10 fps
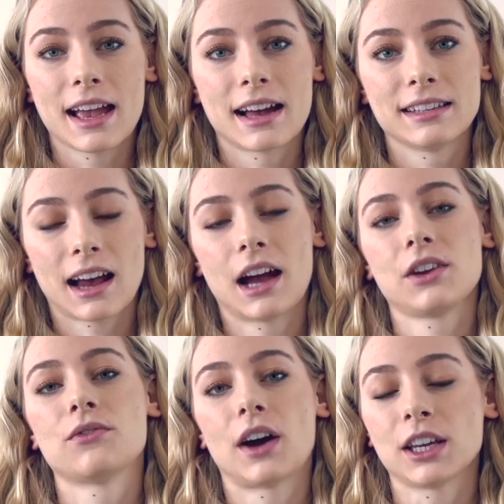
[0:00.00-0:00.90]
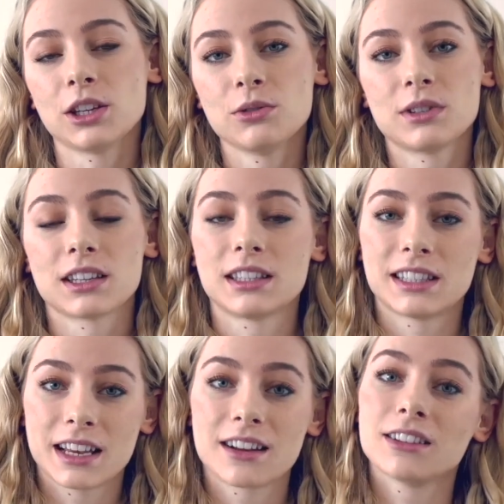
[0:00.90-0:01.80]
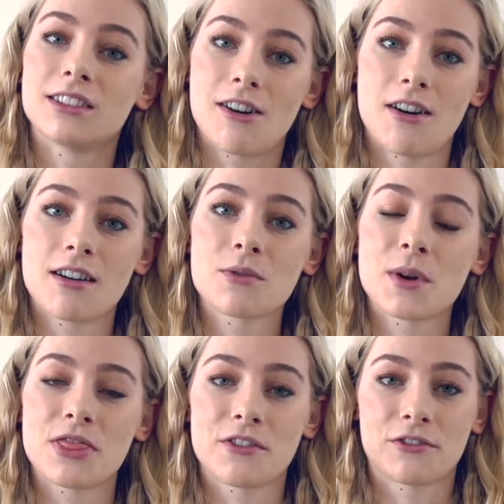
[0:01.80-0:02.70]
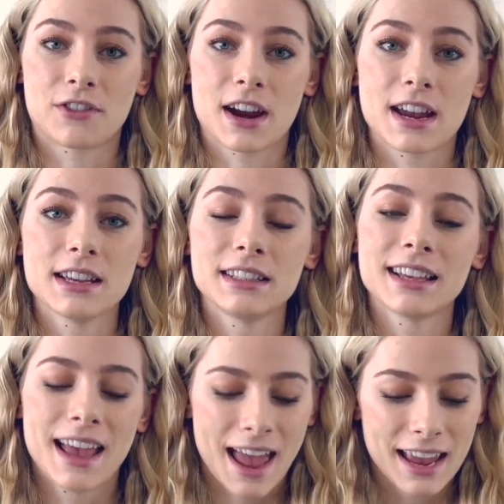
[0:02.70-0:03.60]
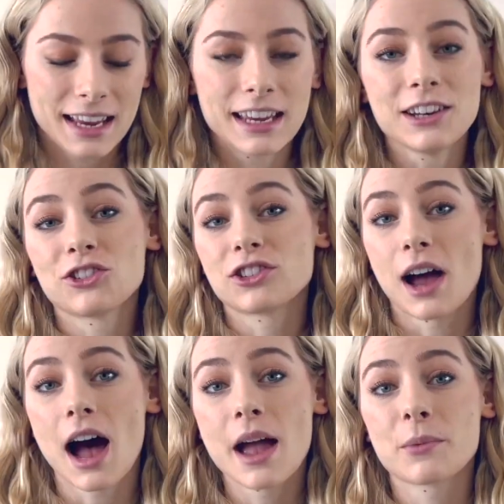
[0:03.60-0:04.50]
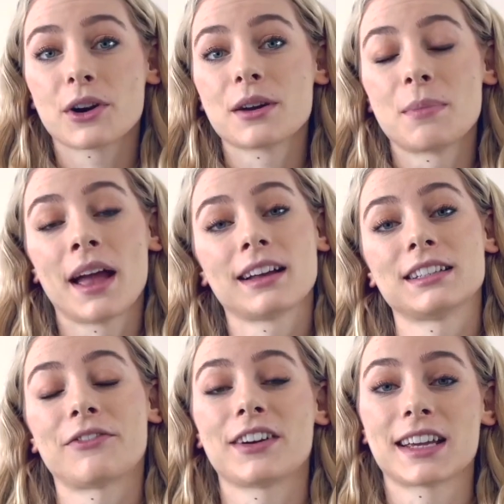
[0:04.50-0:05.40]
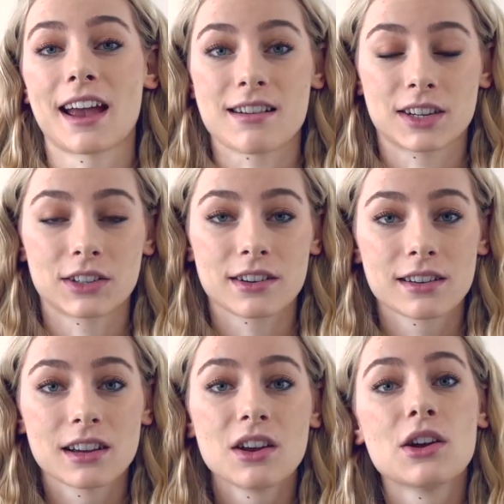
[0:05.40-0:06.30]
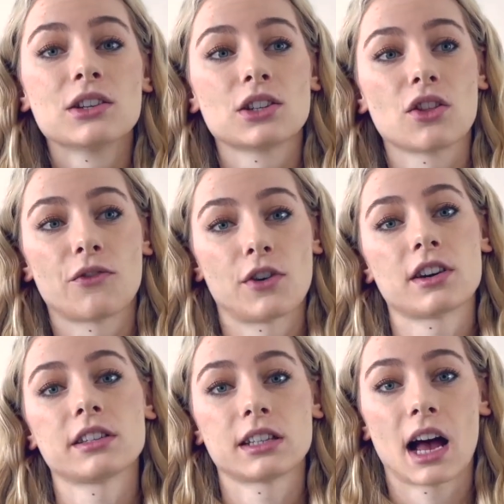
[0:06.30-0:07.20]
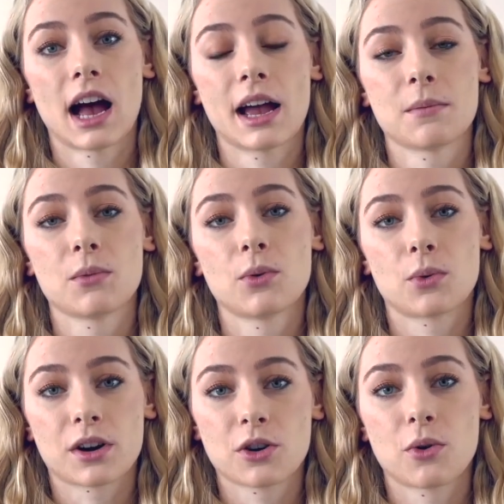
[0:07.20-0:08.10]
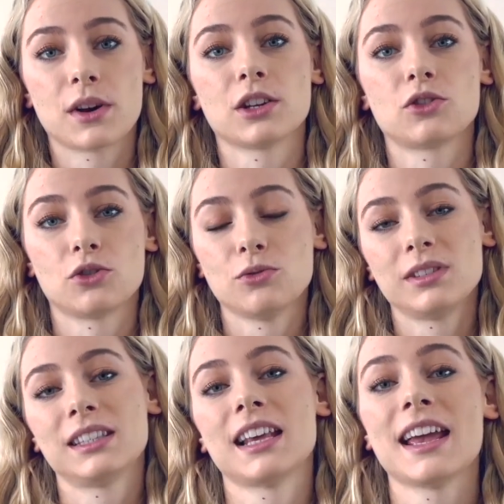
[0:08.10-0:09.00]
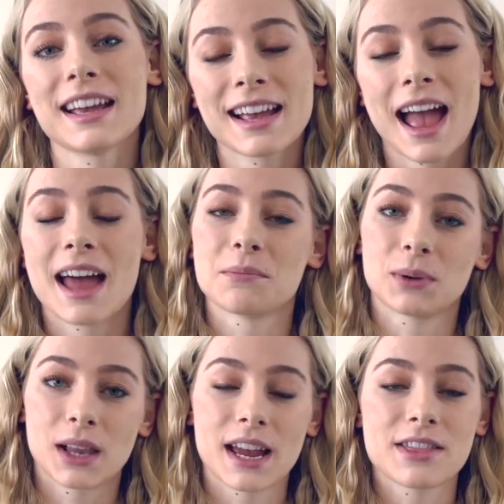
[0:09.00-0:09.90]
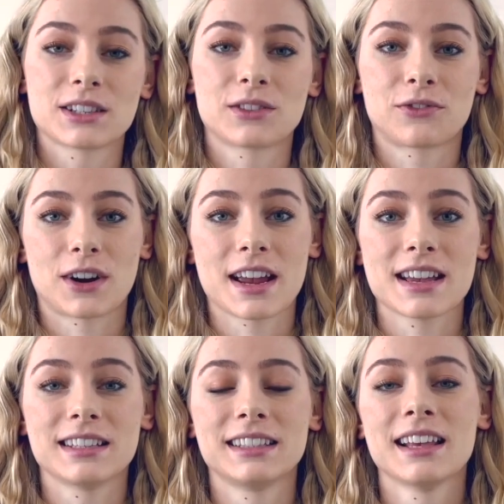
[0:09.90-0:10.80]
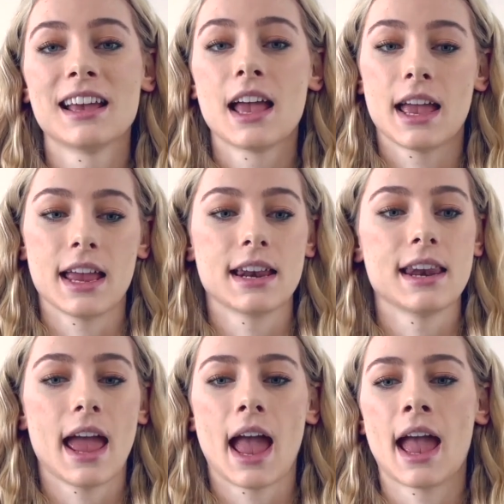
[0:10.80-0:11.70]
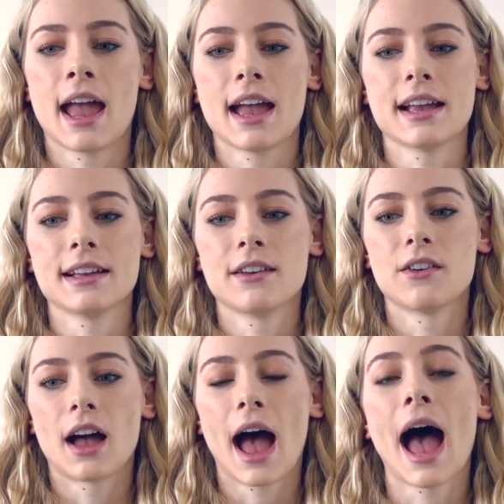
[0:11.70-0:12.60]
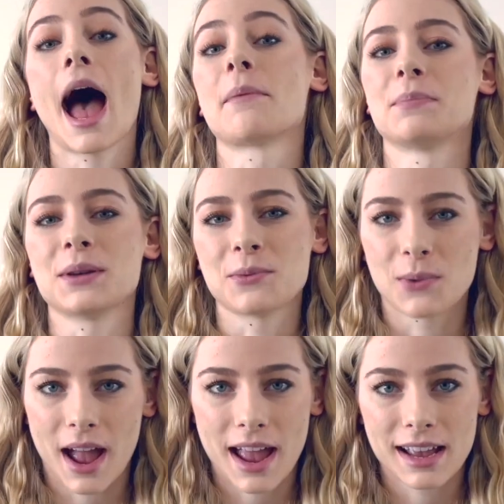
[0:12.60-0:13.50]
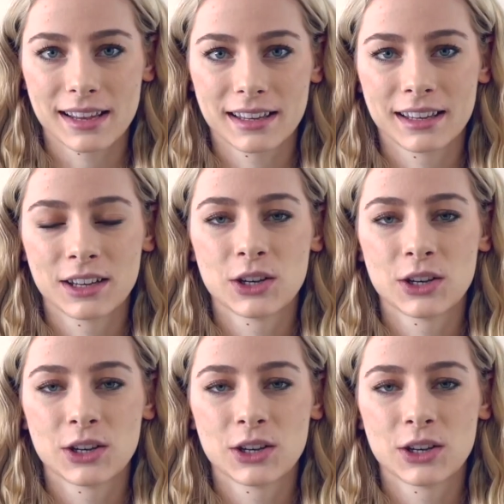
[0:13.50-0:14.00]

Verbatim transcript: and I invite you to sing along with the phrase. Each time we're gonna pick a different character. So the first time we're going to sing and play this phrase in a happy way.